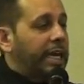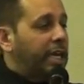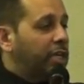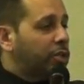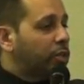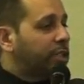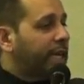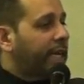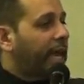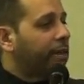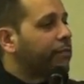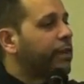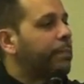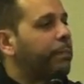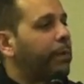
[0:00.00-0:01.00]
He used to take
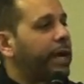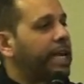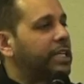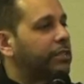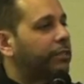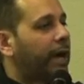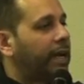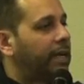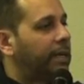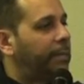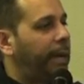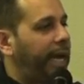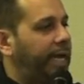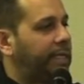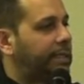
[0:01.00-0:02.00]
every praise of
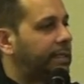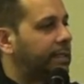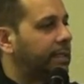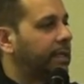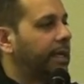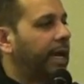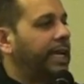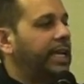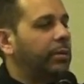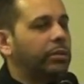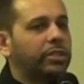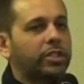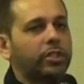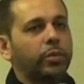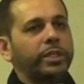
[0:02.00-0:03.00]
Ahlul Bayt and he
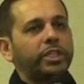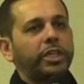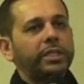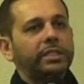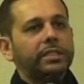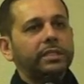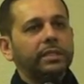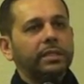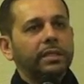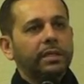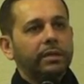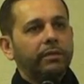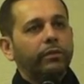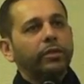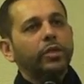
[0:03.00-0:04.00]
would switch it
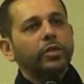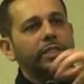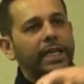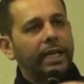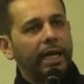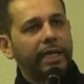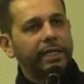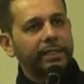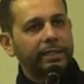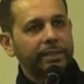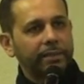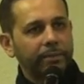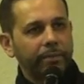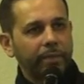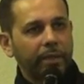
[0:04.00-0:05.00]
for those he
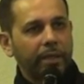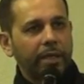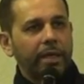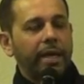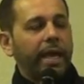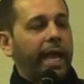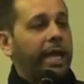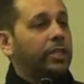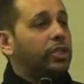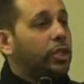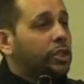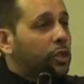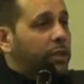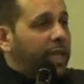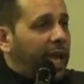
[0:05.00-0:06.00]
liked. And
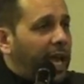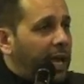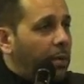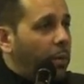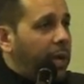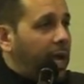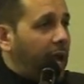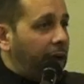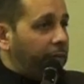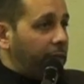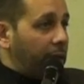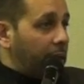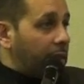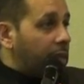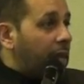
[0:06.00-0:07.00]
so today we
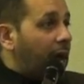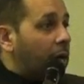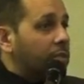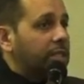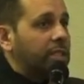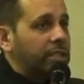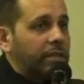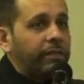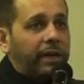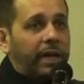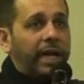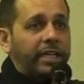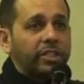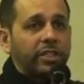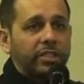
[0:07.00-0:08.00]
have thousands of
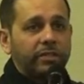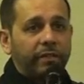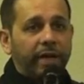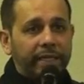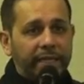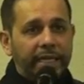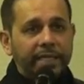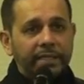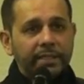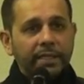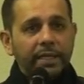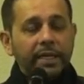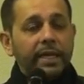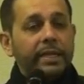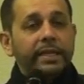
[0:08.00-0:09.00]
collections of hadith
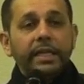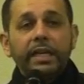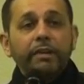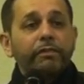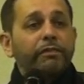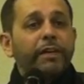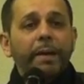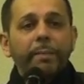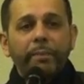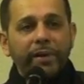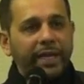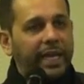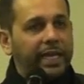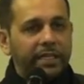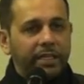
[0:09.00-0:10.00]
that are
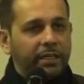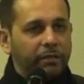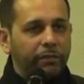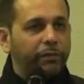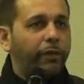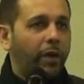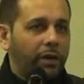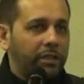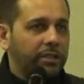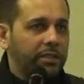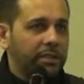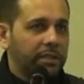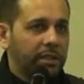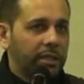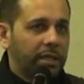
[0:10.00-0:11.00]
fabricated and
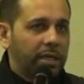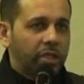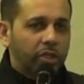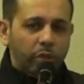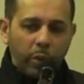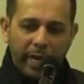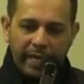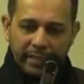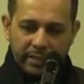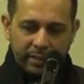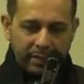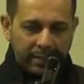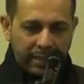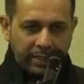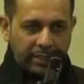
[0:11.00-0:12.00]
false. So
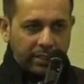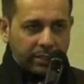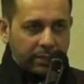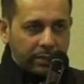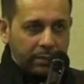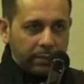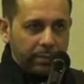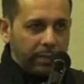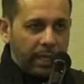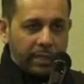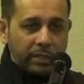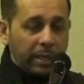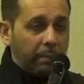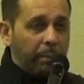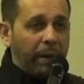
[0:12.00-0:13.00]
it's, it's just,
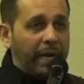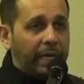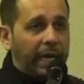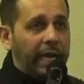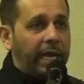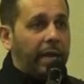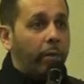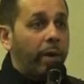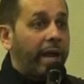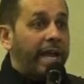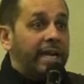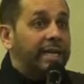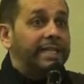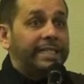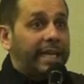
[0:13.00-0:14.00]
it's completely, we're
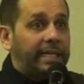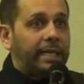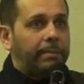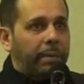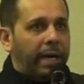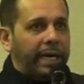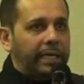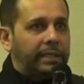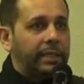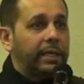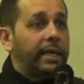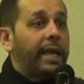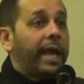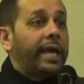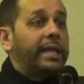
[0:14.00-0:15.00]
inundated by it.
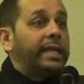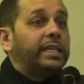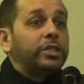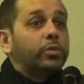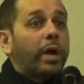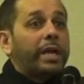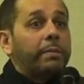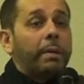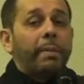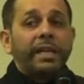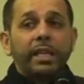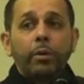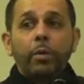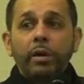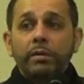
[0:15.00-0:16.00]
And that is why, Imam,
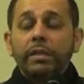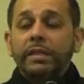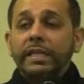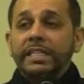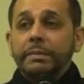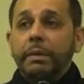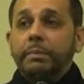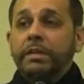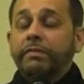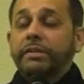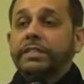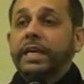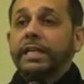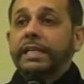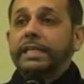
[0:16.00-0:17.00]
by the way, one of the things Imam Ja'far
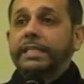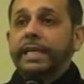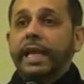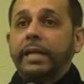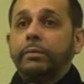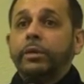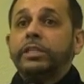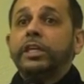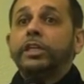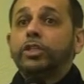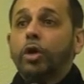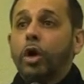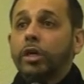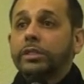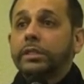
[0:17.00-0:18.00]
al-Sadiq said, which he
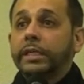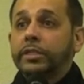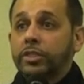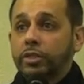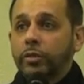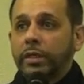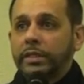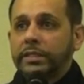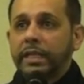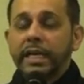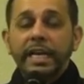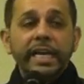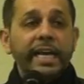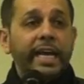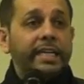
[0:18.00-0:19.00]
taught his students,
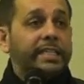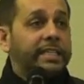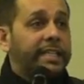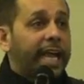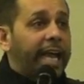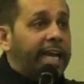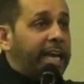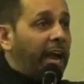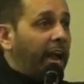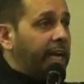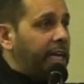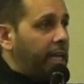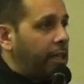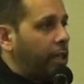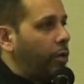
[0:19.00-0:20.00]
he says, any
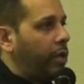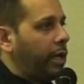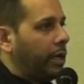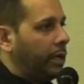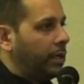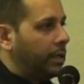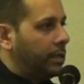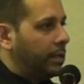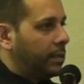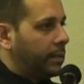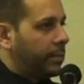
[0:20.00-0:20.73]
hadith you hear,